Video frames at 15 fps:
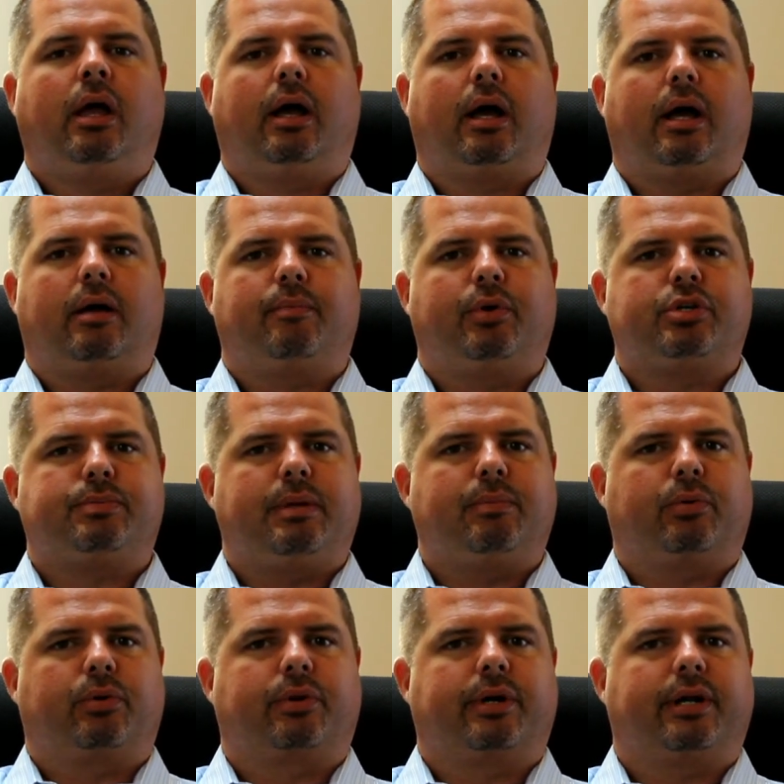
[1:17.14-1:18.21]
uh, most
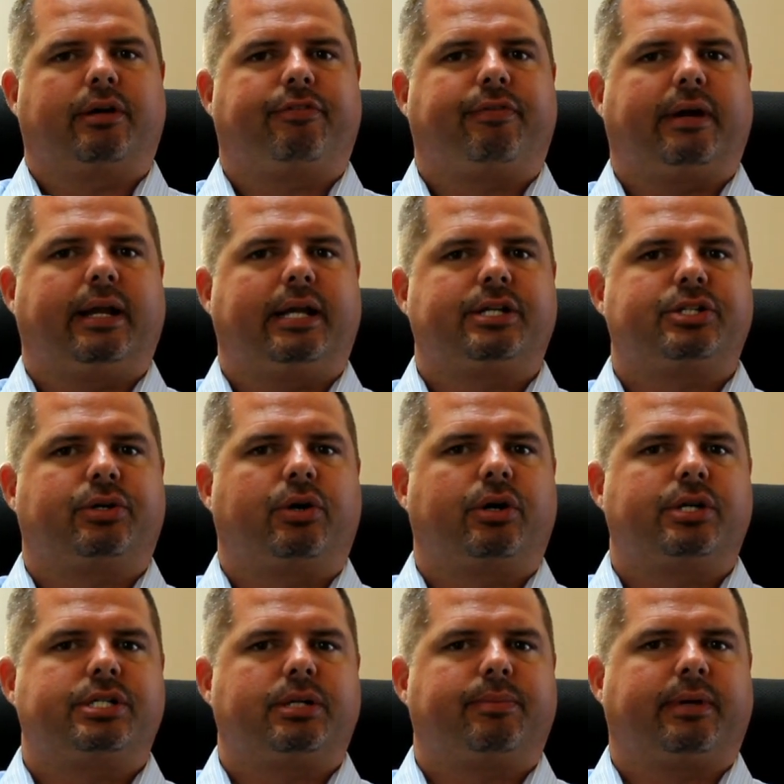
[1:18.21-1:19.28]
people are in a financial
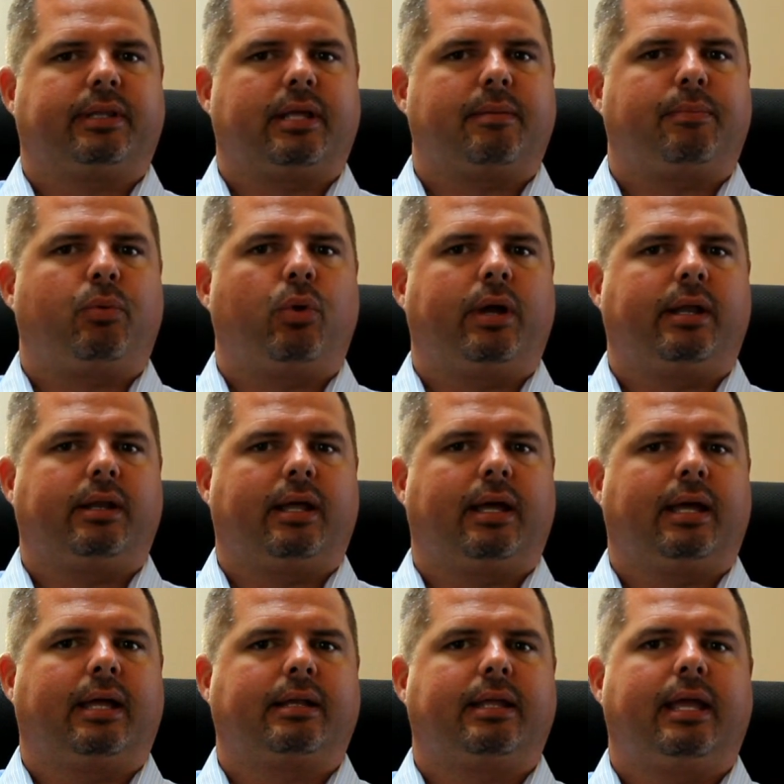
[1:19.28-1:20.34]
hardship at that point
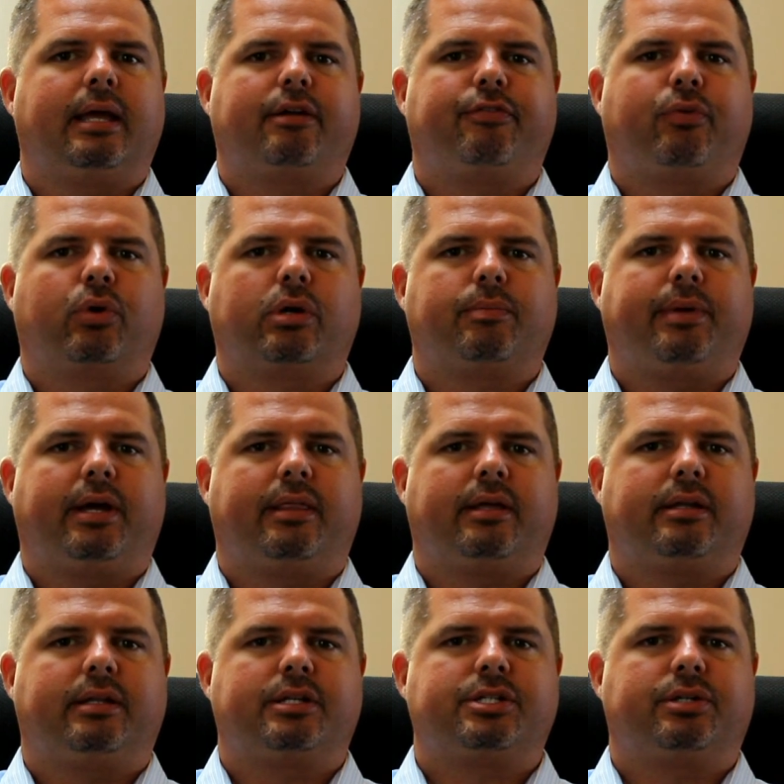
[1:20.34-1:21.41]
and can't afford to pay
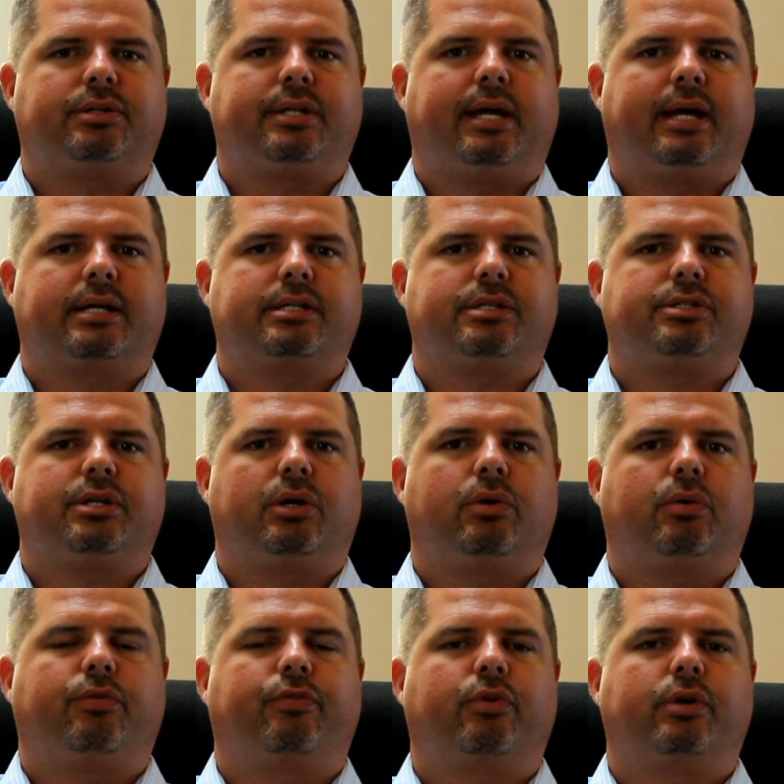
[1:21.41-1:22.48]
the additional taxes. So
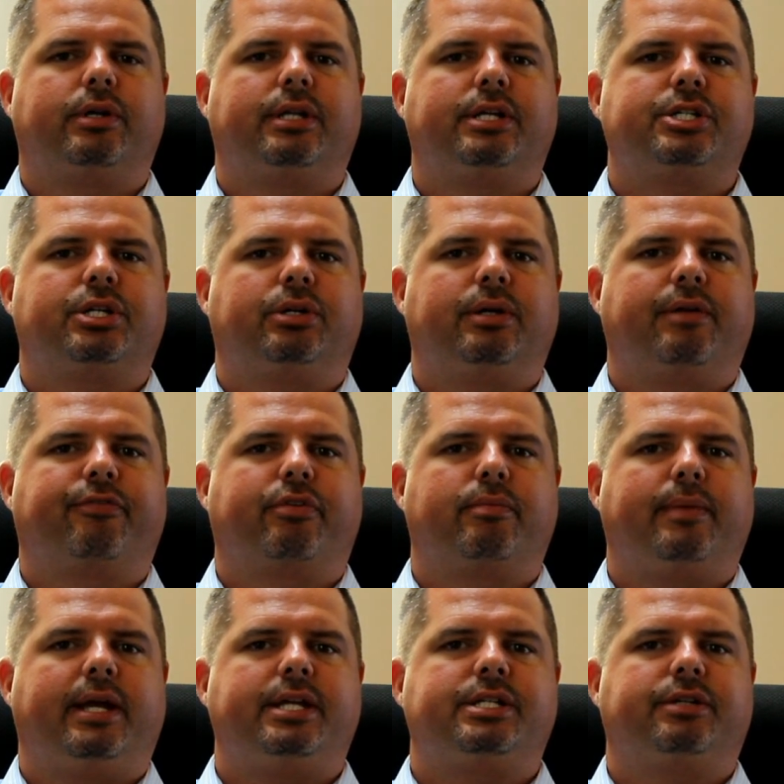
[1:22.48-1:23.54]
for additional
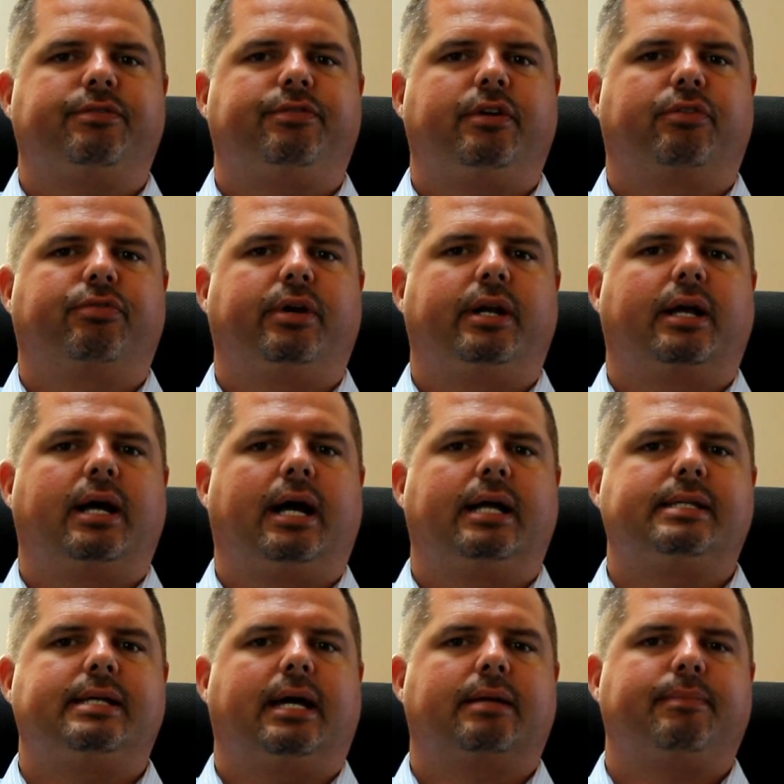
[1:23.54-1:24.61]
information, feel free to
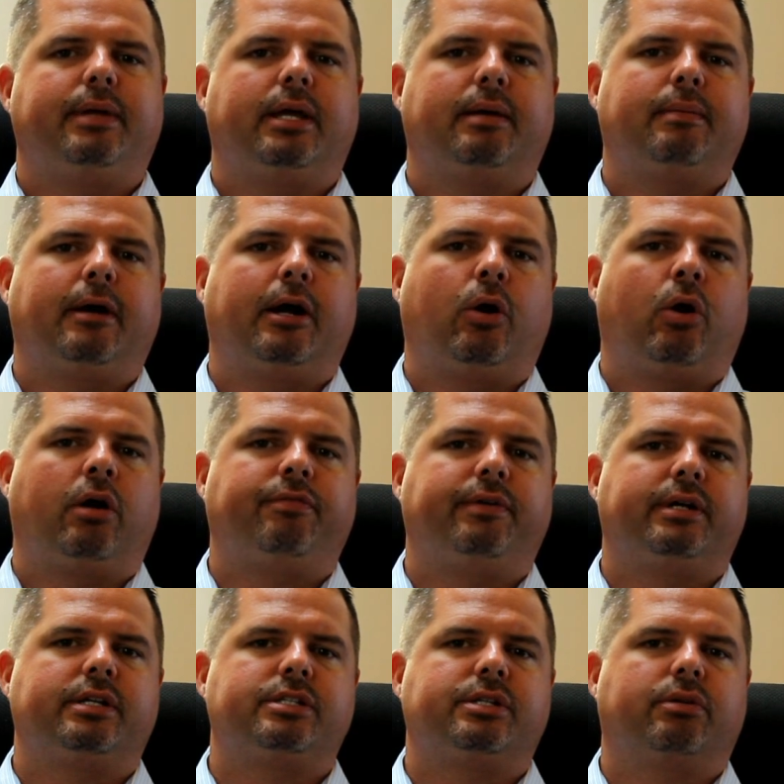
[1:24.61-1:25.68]
contact me at my
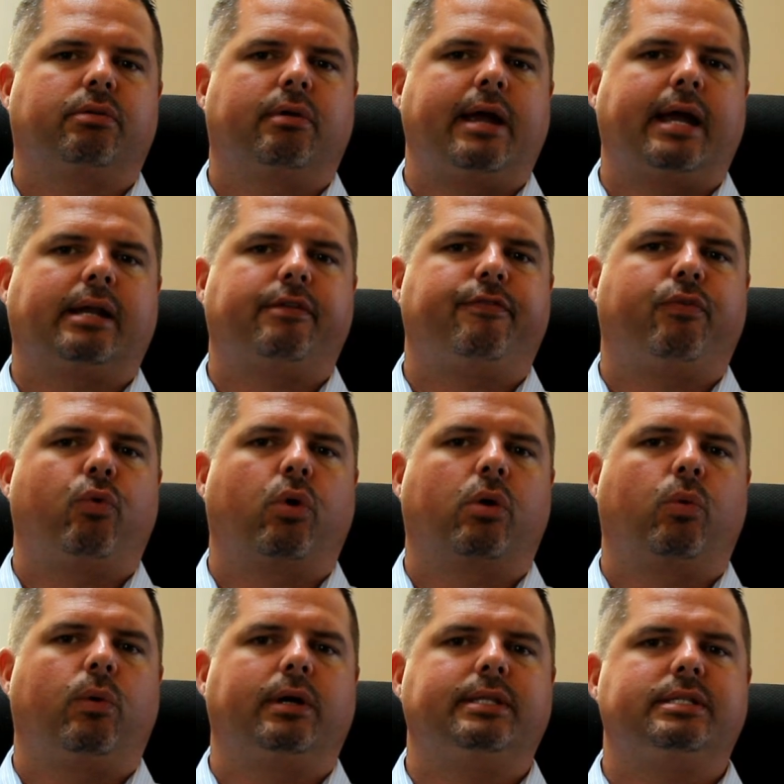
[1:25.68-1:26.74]
office, direct
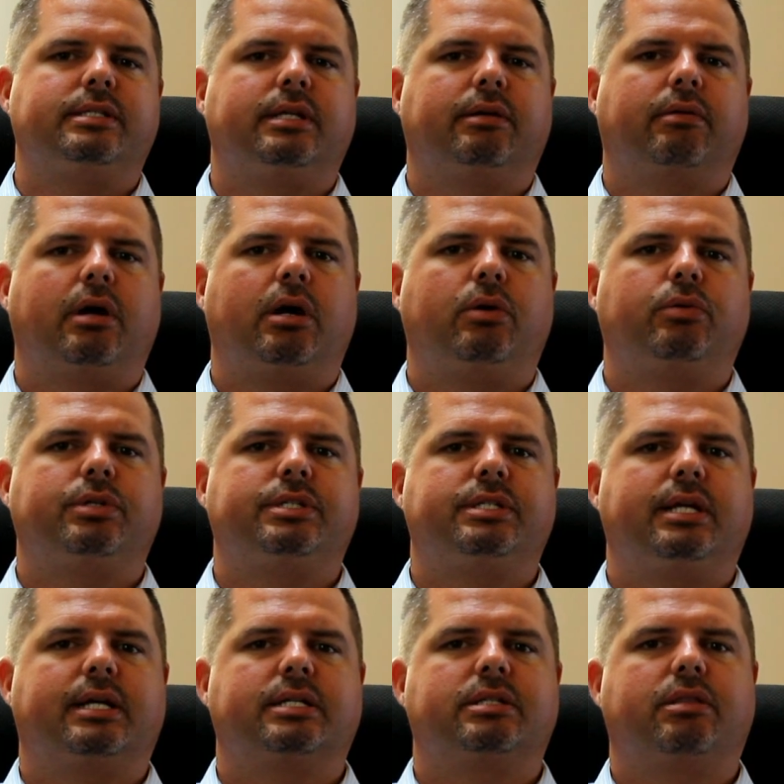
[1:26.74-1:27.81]

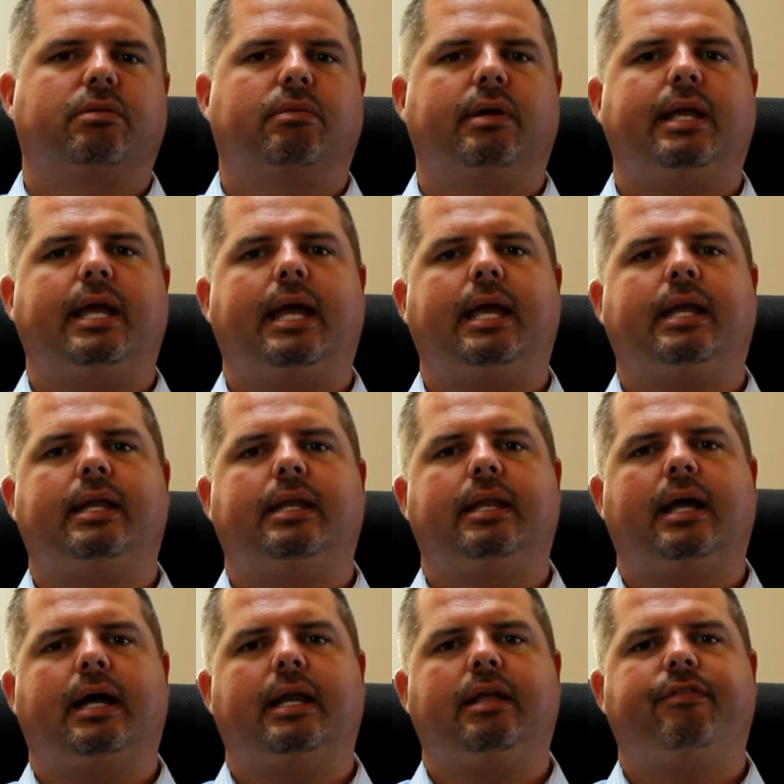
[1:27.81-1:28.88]

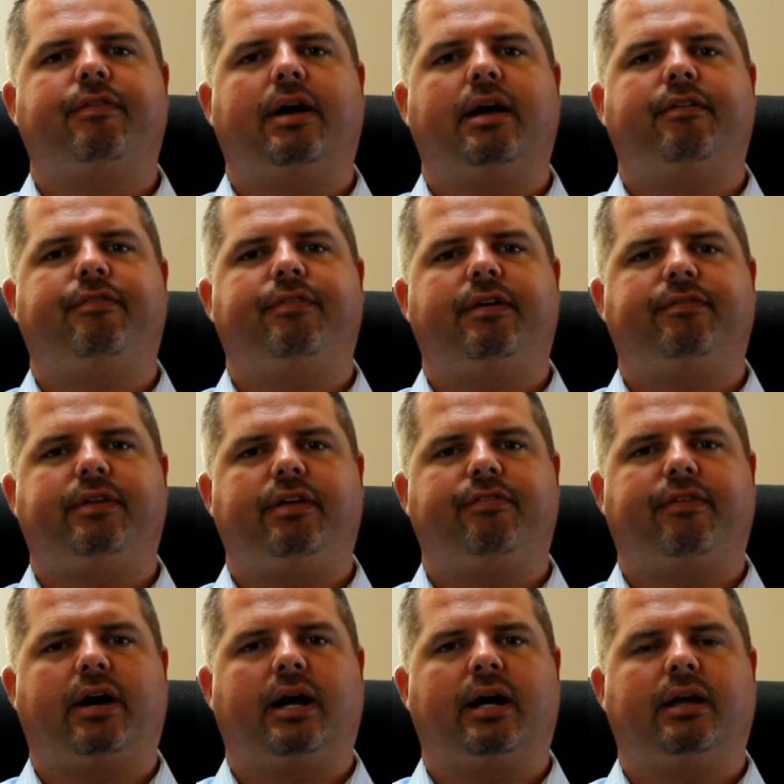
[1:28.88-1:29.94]

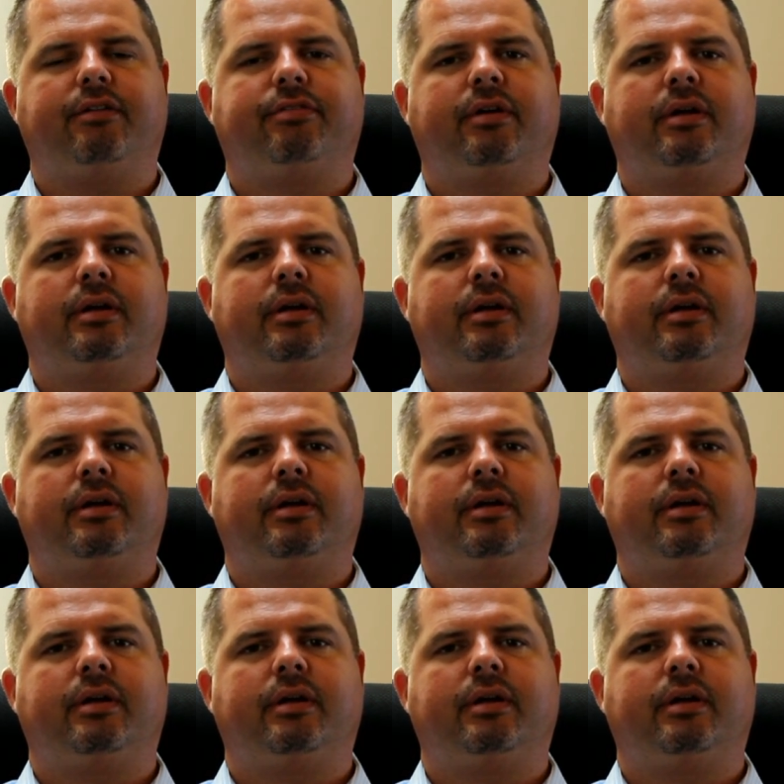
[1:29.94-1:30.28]
410-638-9555